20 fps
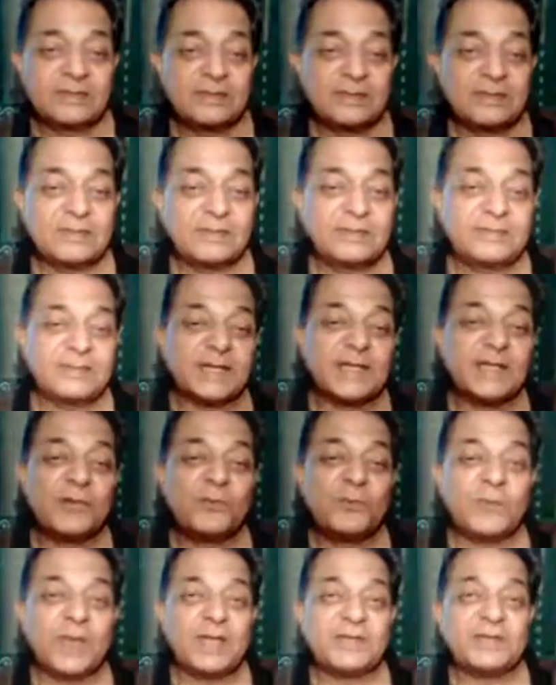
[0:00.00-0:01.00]
Second
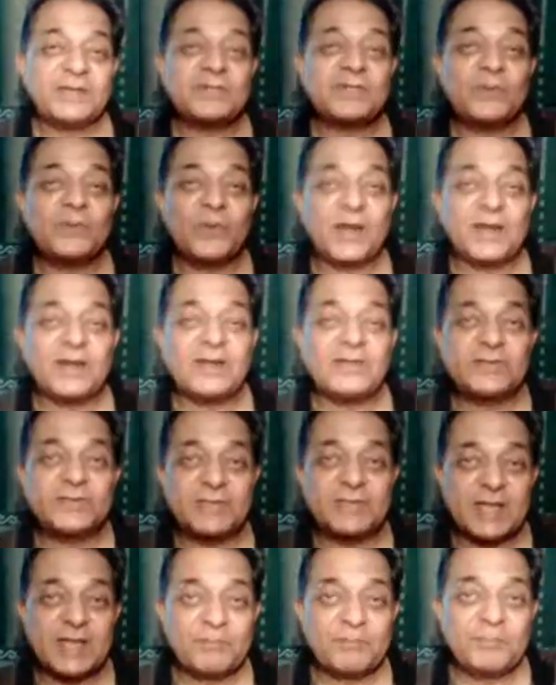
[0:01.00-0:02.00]
vital
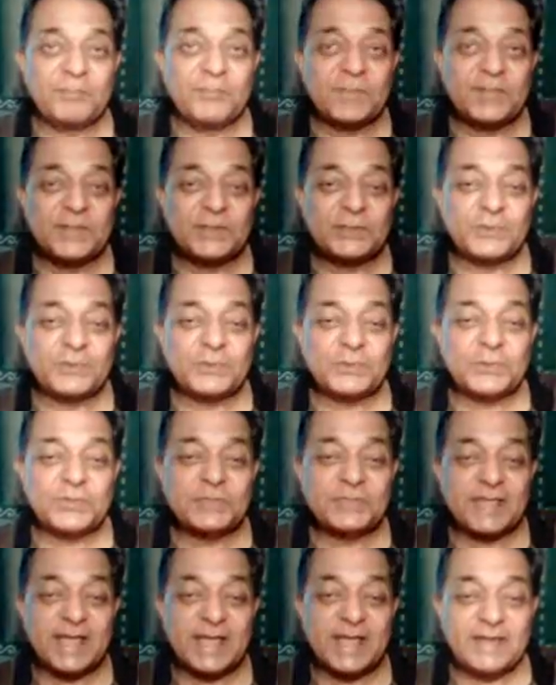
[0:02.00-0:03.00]
step is to
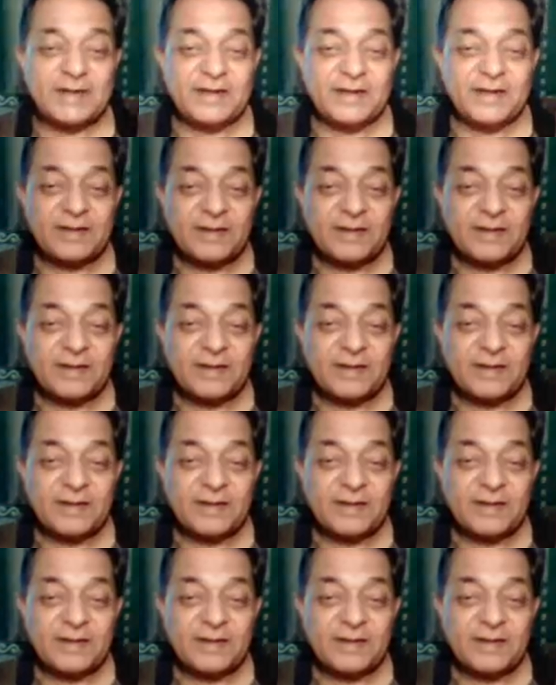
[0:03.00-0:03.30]
design